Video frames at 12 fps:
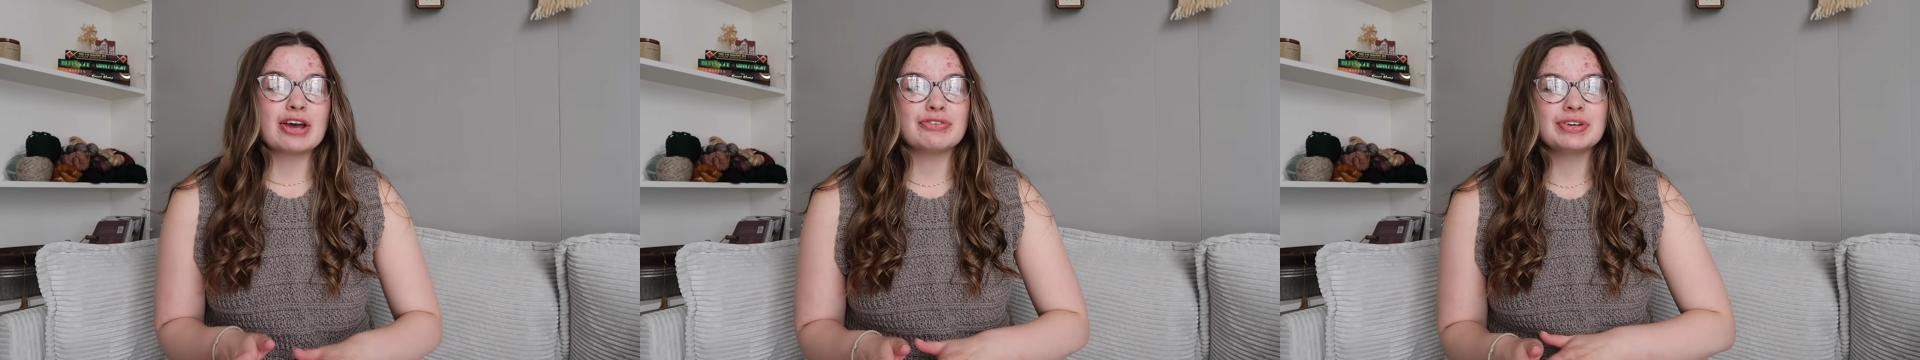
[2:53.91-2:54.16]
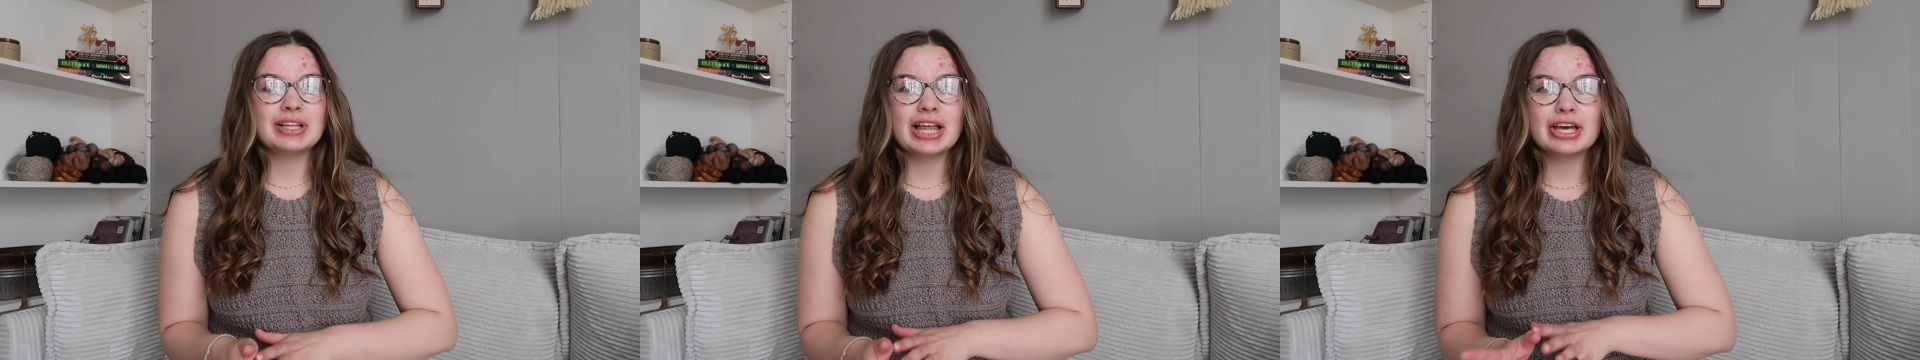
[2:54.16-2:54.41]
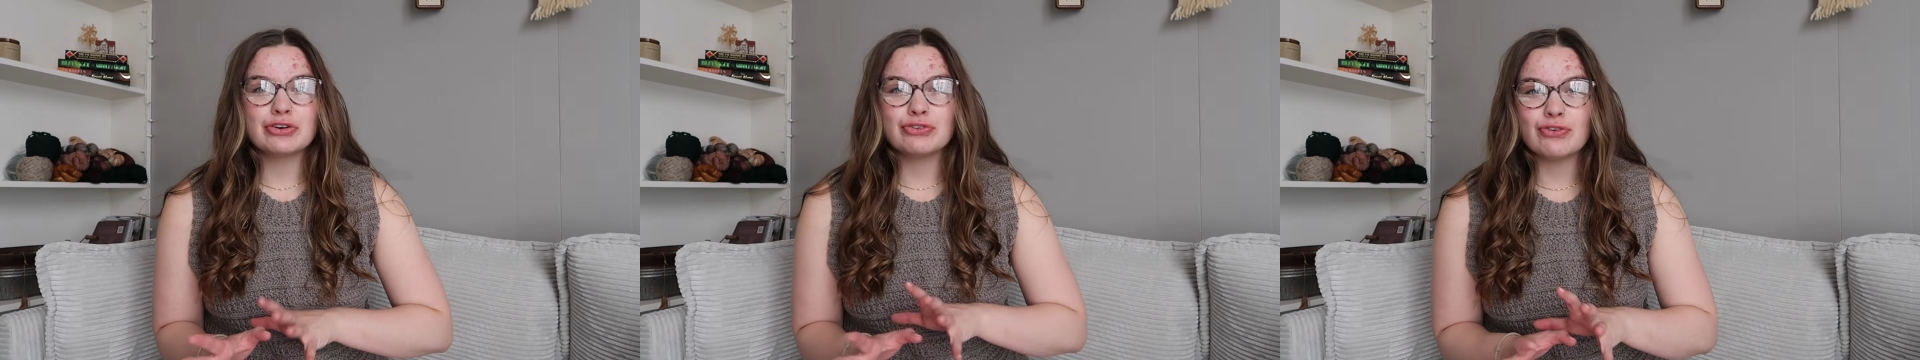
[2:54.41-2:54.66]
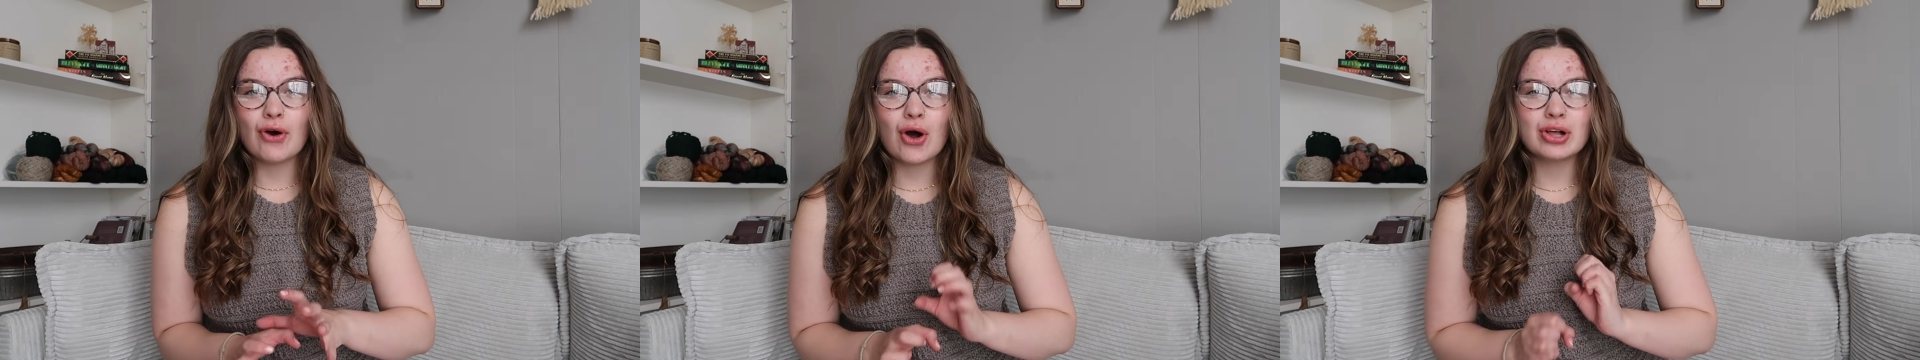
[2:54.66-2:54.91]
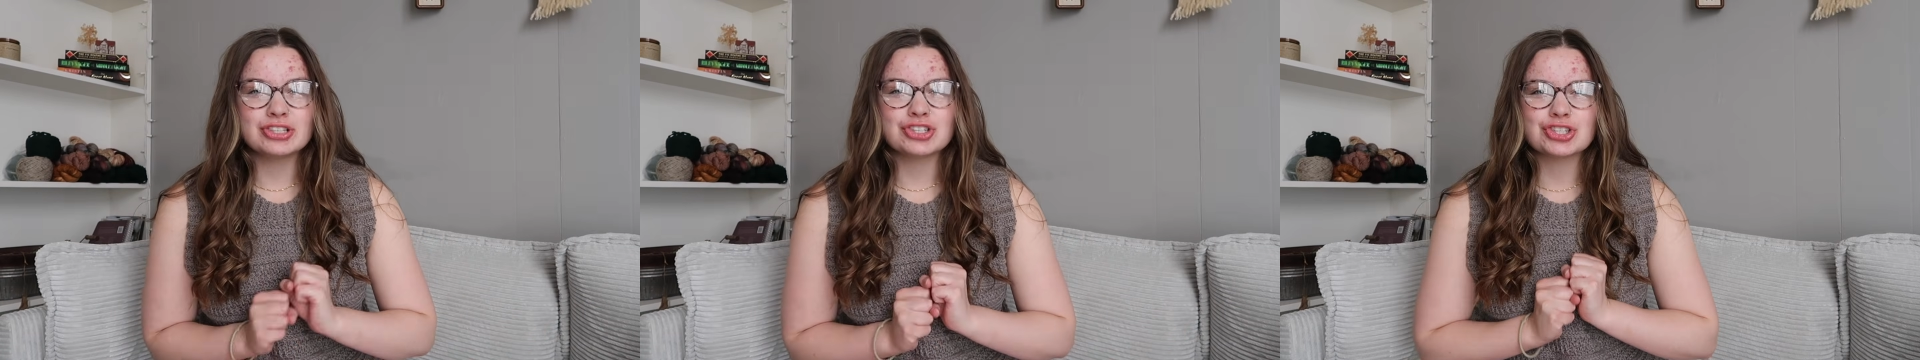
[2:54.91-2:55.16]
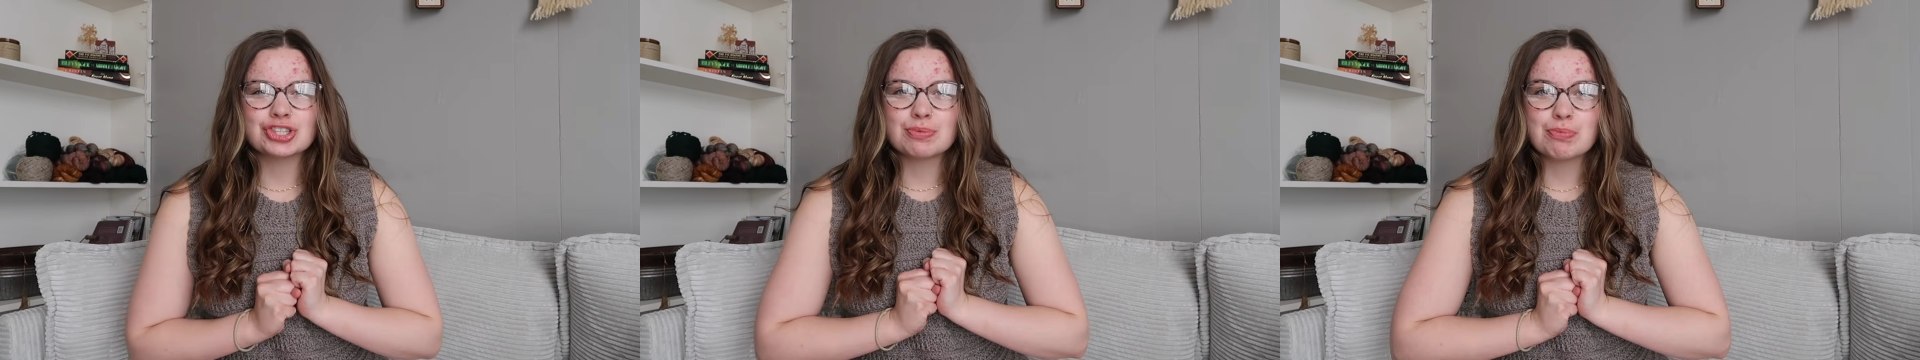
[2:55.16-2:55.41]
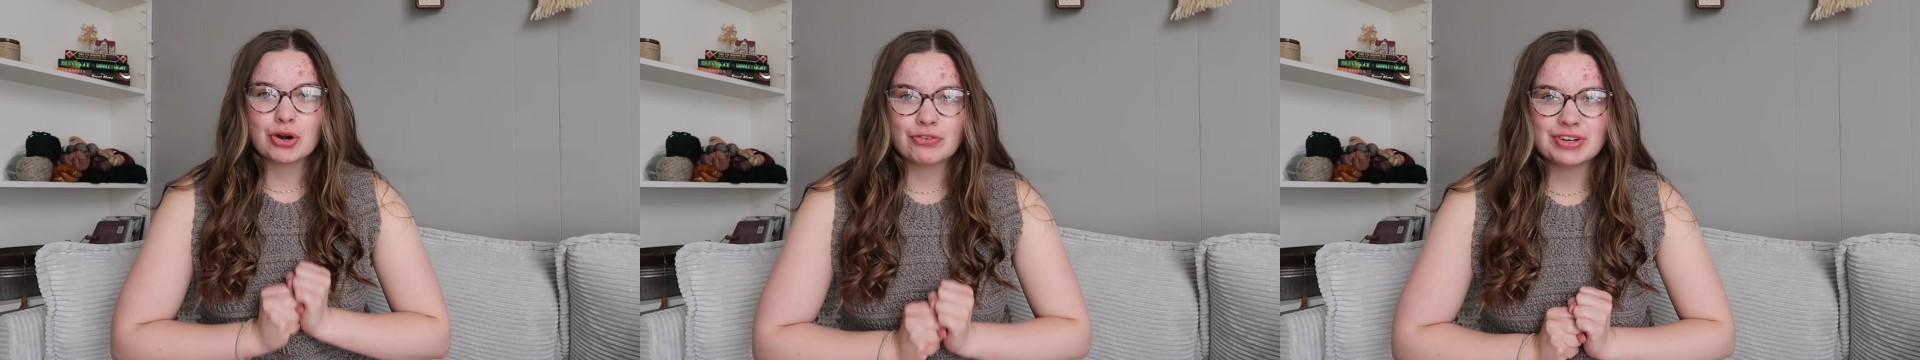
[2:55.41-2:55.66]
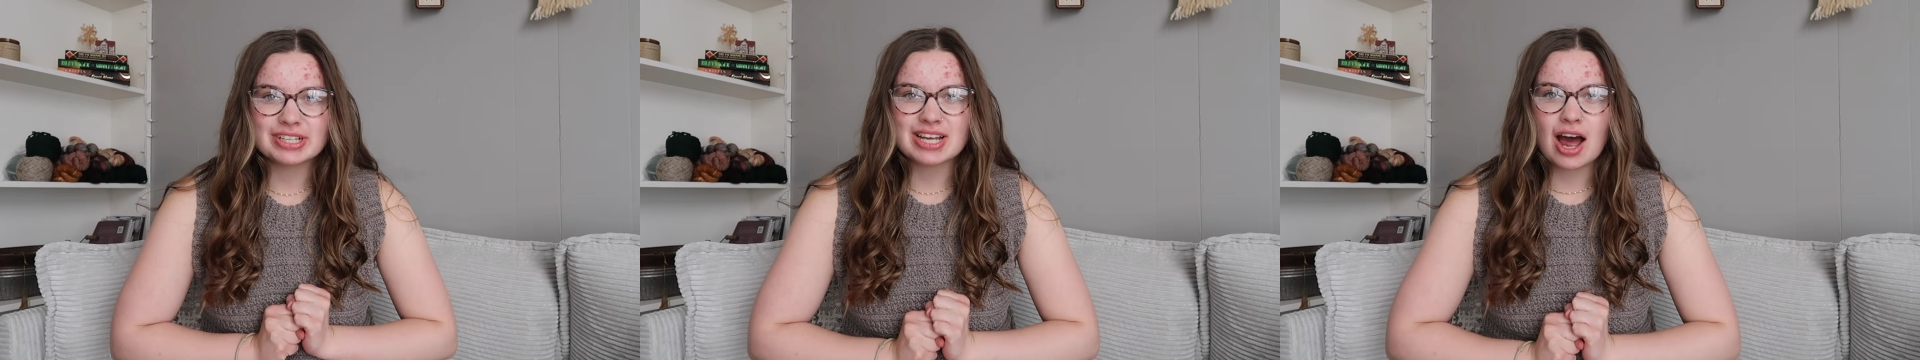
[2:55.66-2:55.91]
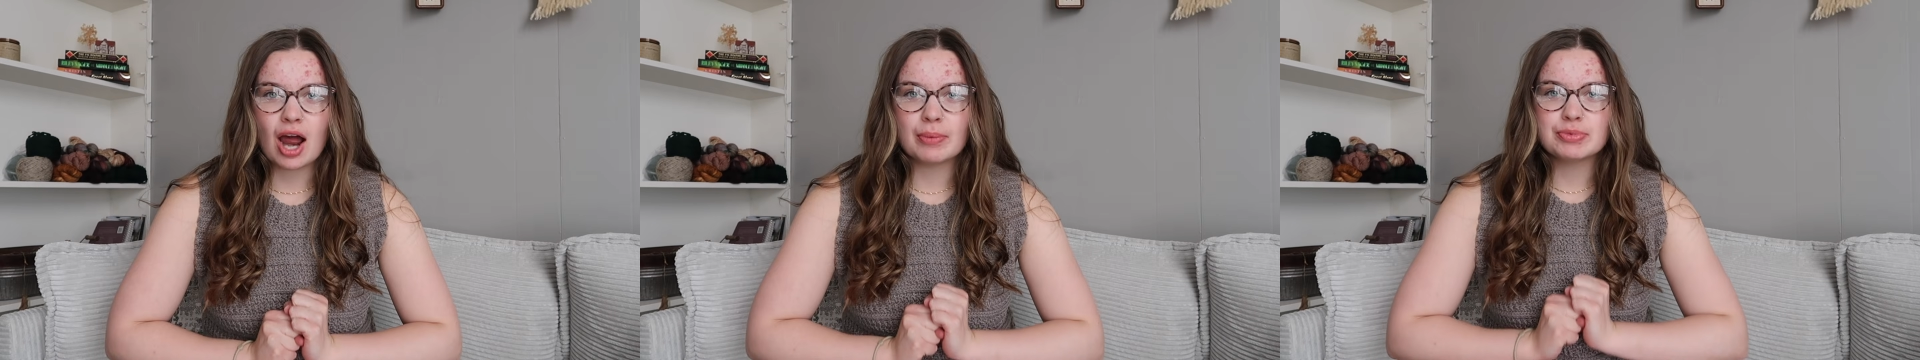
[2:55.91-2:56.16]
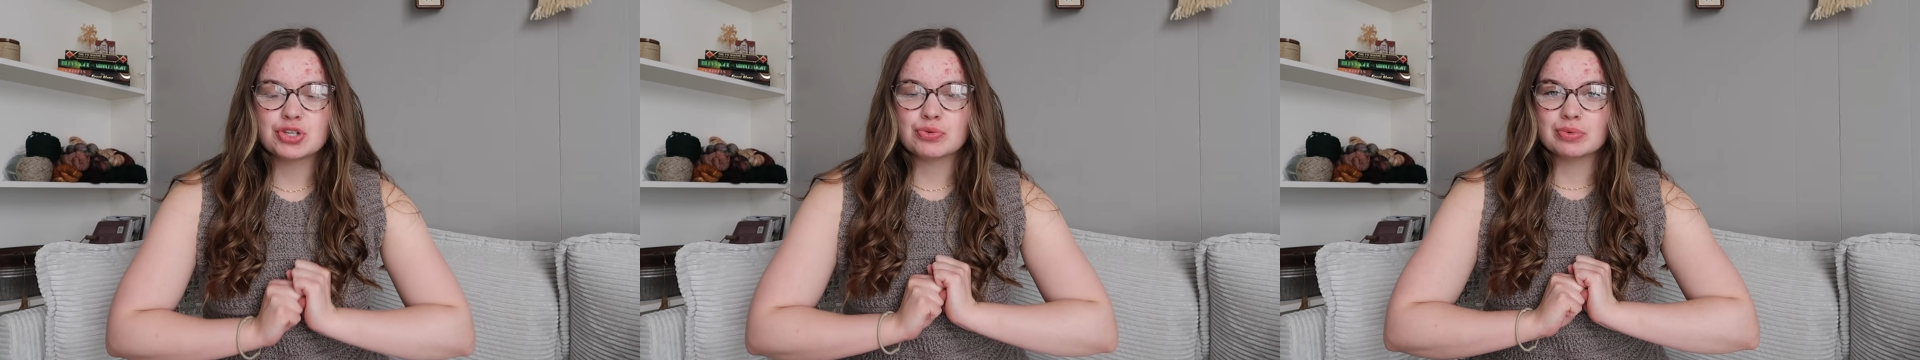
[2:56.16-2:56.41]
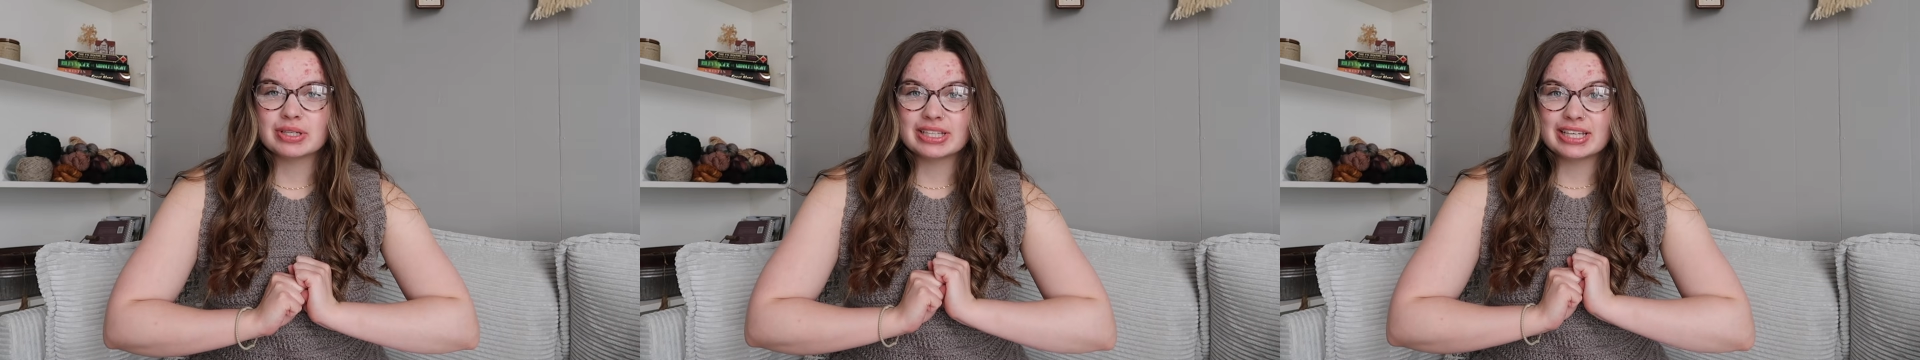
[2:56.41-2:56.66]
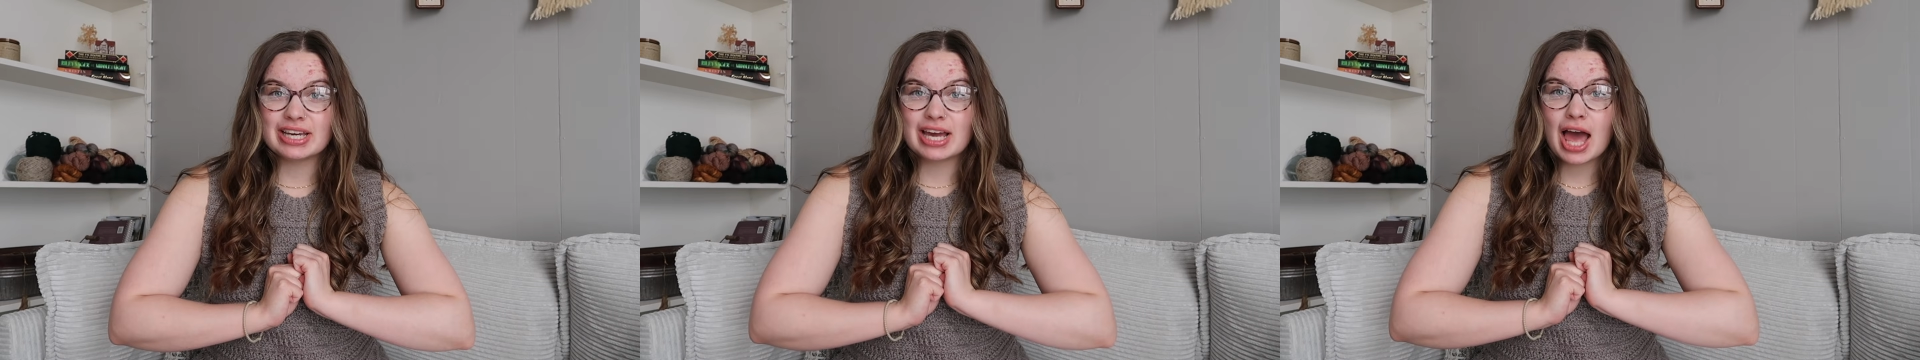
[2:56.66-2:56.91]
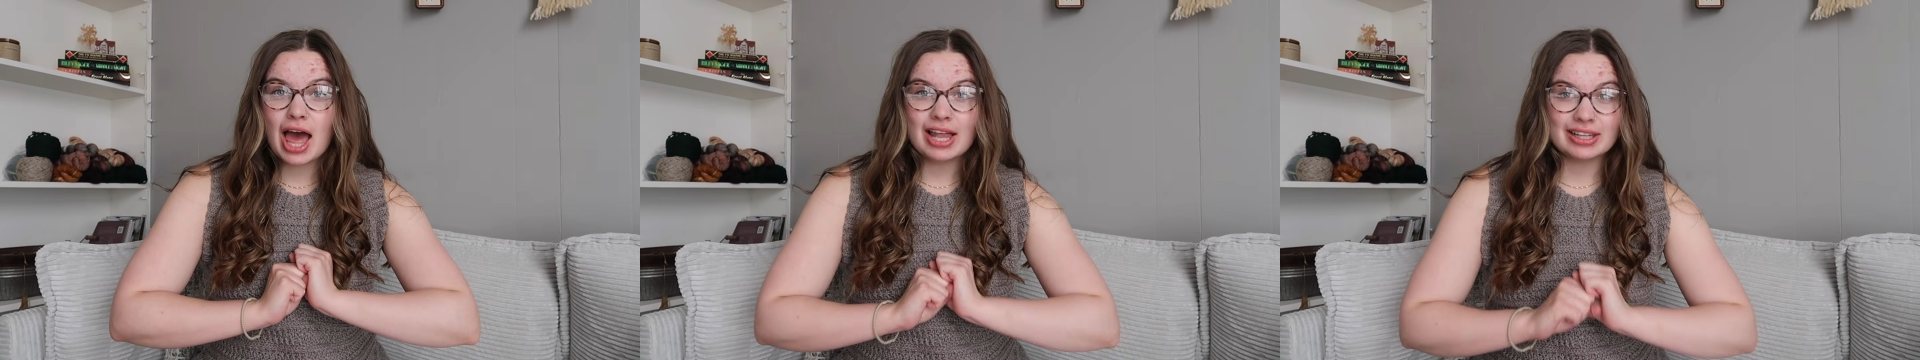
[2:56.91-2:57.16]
I feel like fall is just the perfect time to really